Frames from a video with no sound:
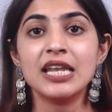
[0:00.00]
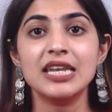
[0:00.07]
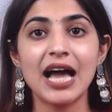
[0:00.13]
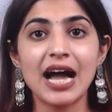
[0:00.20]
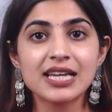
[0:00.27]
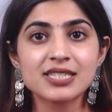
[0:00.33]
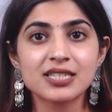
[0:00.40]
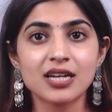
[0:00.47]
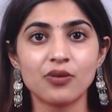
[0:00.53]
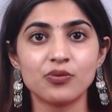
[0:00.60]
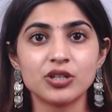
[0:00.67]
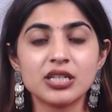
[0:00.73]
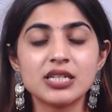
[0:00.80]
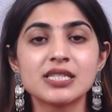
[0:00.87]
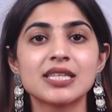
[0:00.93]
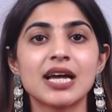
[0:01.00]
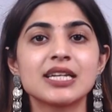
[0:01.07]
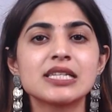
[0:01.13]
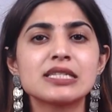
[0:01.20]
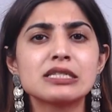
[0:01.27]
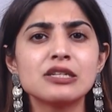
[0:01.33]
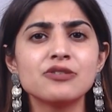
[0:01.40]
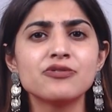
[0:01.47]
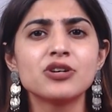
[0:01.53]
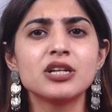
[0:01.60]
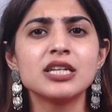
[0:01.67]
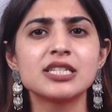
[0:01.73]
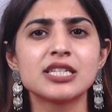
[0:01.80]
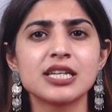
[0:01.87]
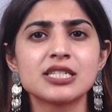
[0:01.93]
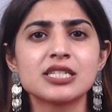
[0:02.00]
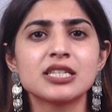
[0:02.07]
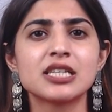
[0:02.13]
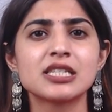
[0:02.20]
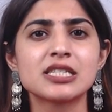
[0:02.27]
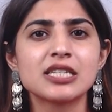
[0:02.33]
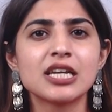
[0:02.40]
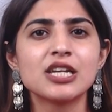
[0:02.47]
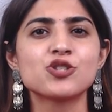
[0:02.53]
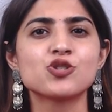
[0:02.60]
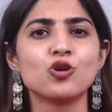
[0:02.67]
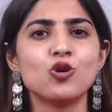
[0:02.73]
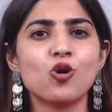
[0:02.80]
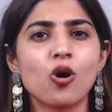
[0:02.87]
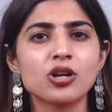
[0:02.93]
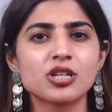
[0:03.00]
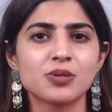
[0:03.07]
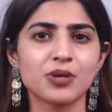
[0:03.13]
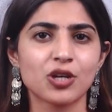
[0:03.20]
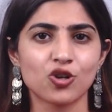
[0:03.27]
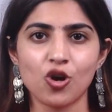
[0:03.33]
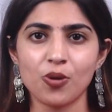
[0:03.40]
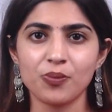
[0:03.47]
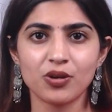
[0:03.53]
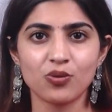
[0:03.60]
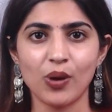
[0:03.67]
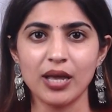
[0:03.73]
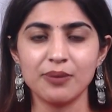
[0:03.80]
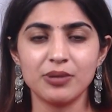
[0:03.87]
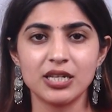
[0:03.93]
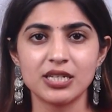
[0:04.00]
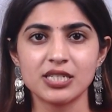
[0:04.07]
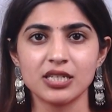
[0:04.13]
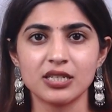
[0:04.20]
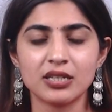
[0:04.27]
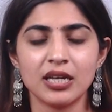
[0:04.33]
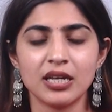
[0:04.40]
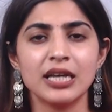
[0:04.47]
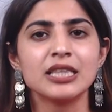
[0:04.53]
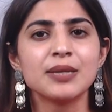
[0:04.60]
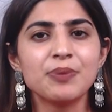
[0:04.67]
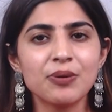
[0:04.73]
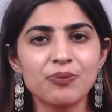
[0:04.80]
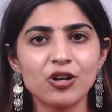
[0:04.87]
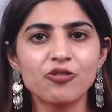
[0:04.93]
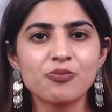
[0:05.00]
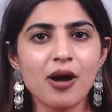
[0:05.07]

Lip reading: lax governance that has severely dented the state's long-term economic viability. The people of